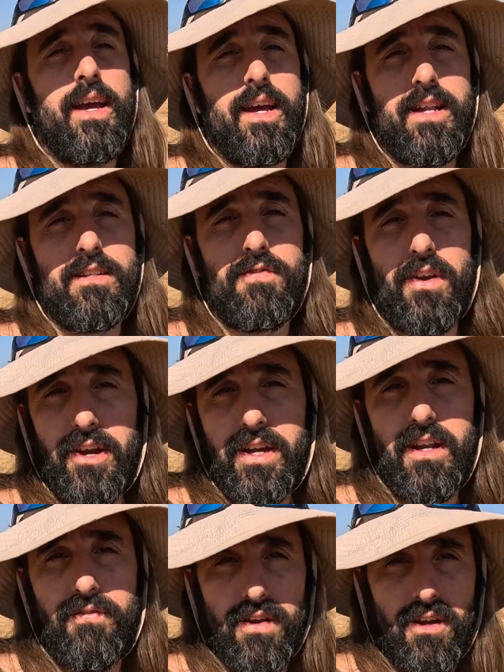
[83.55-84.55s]
it is very
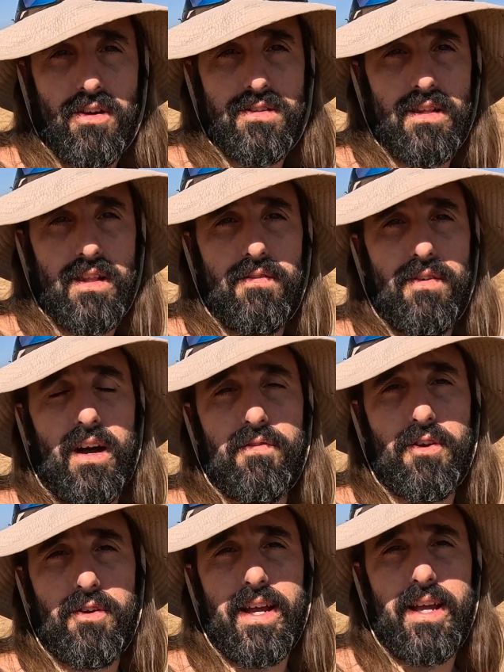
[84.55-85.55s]
difficult to live
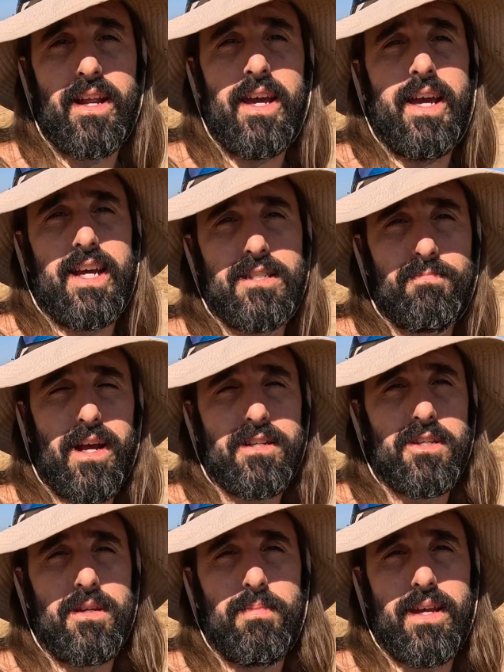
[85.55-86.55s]
off grid,
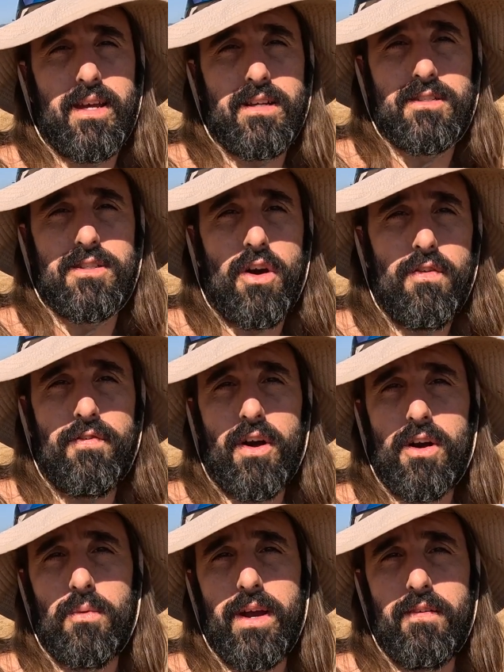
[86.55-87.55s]
especially being so
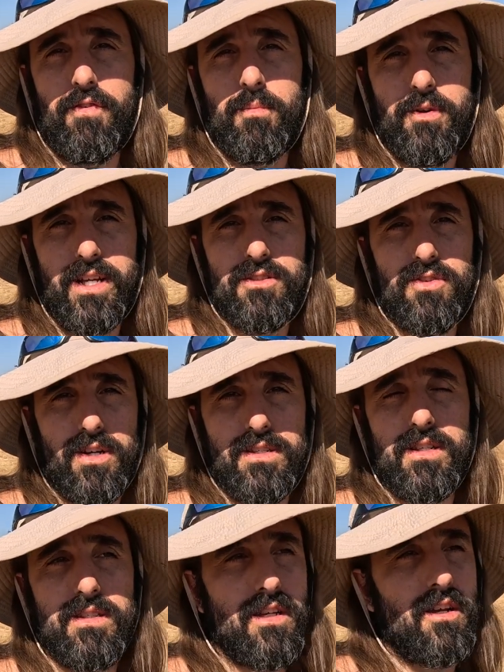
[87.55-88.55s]
far away from
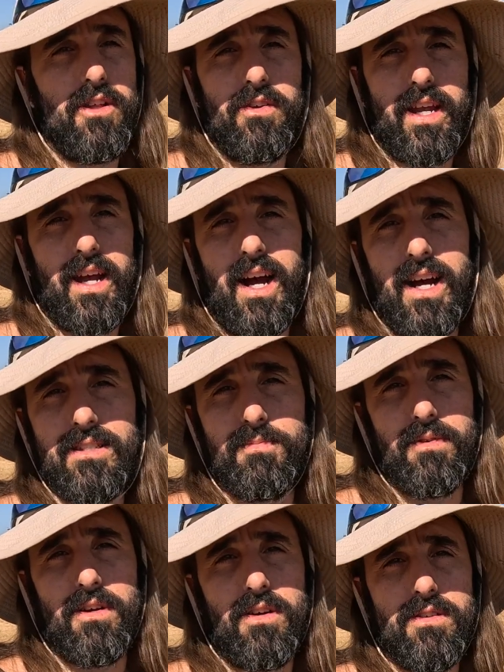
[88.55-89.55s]
resources, including
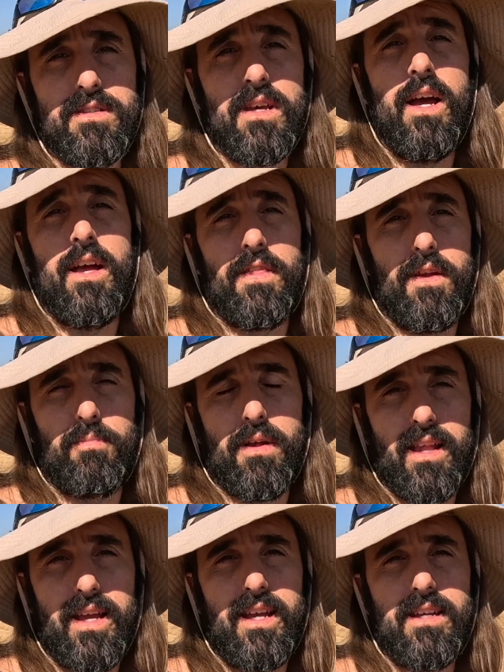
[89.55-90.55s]
hospitals, the
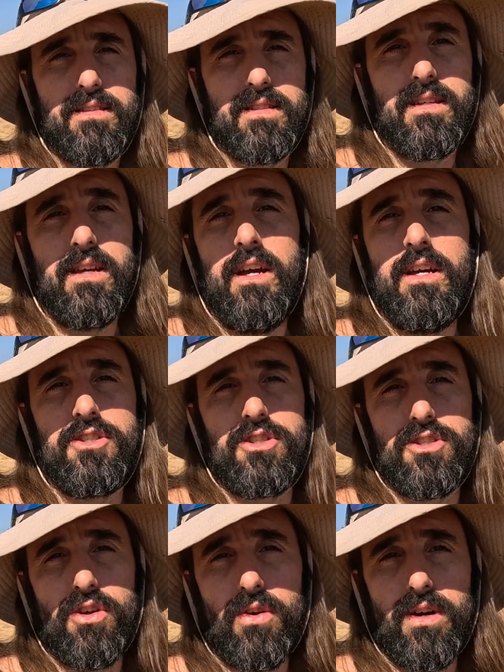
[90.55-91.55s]
police,
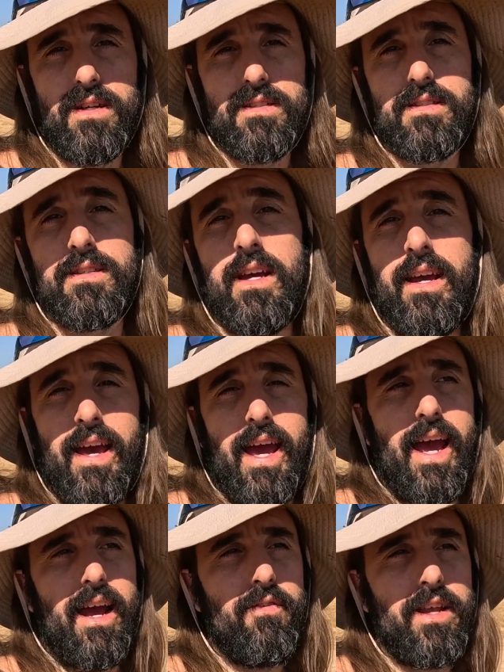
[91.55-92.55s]
stores.
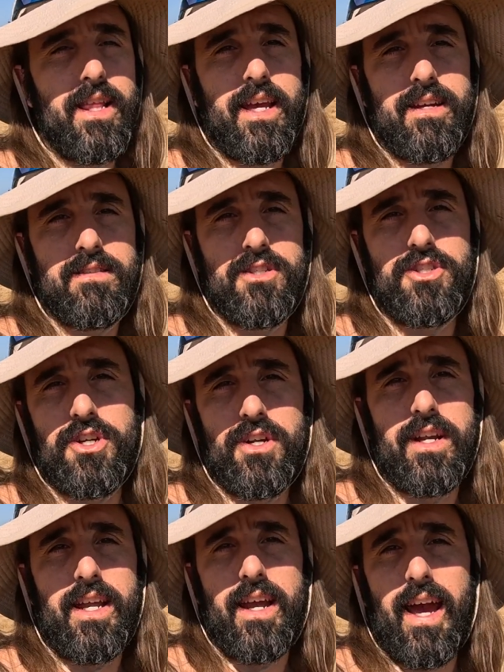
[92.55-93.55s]
Everything is a
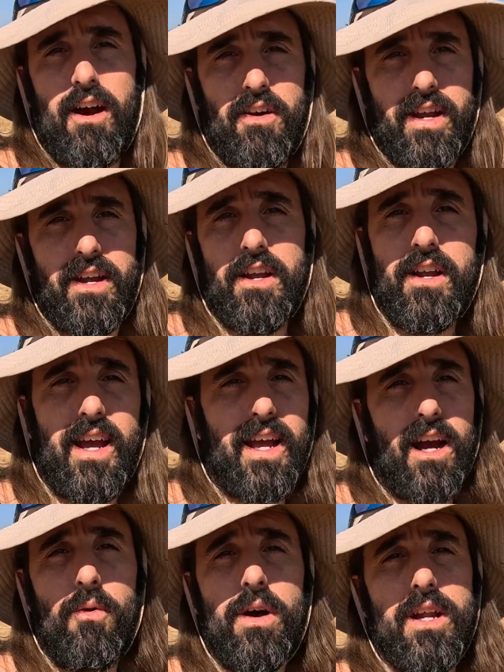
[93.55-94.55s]
journey out here,
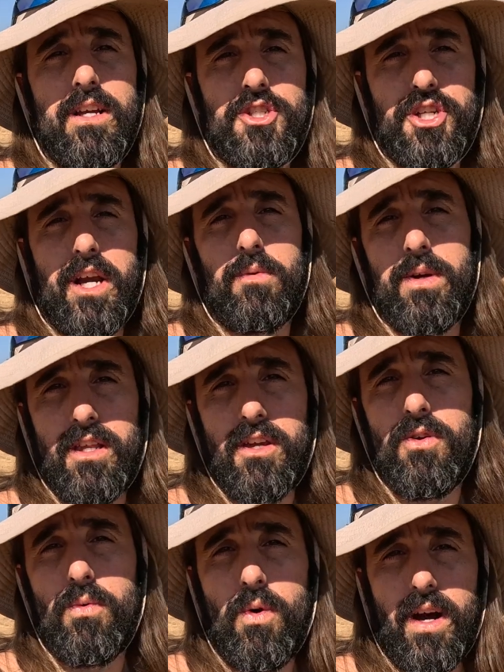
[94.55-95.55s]
and I want to share with
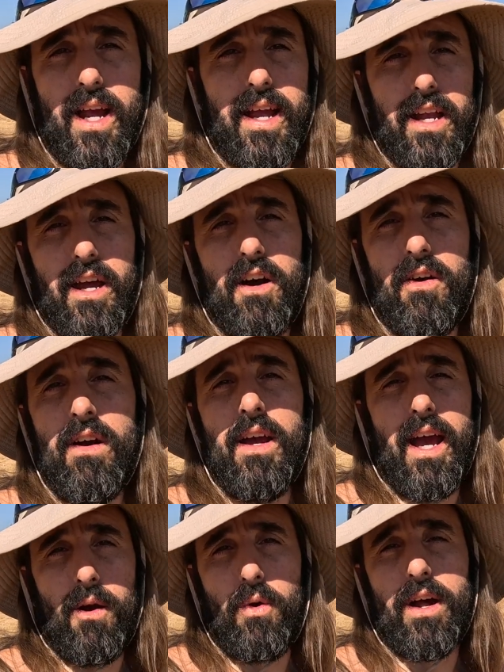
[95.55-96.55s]
you what I know
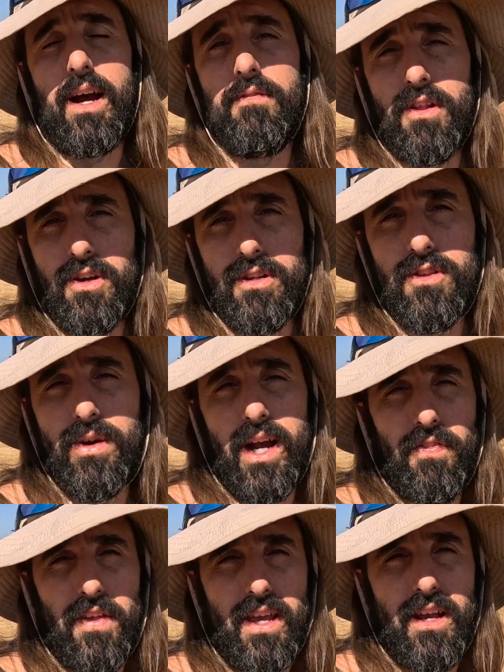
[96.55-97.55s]
and what I've learned
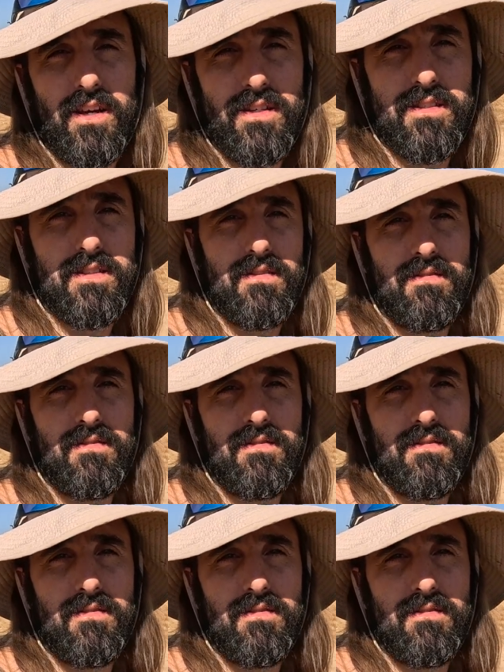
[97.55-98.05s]
throughout the years.